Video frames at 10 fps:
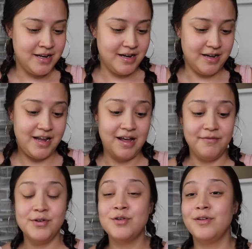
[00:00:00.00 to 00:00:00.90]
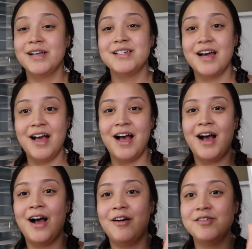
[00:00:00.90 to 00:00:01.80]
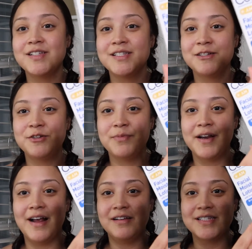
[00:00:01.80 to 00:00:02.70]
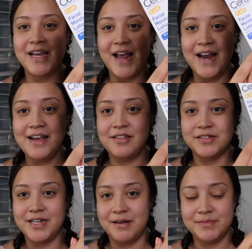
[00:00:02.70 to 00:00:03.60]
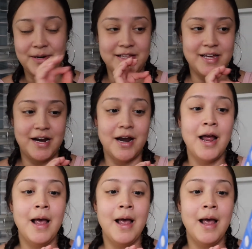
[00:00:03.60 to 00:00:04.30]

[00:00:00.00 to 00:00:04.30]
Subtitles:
I have no idea how to pronounce any of those names right there,